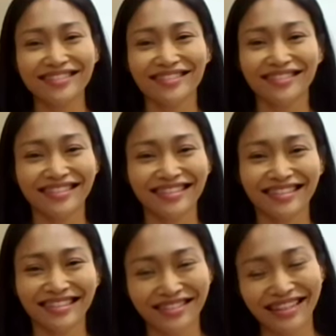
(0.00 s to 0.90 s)
you, Scott.
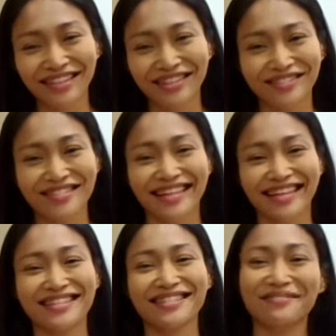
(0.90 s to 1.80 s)
Thank you,
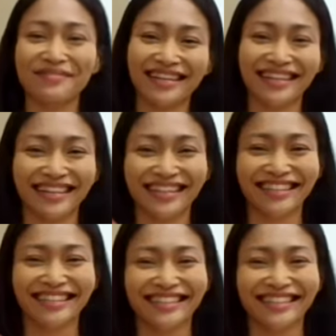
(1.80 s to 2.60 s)
Nuzest. Bye.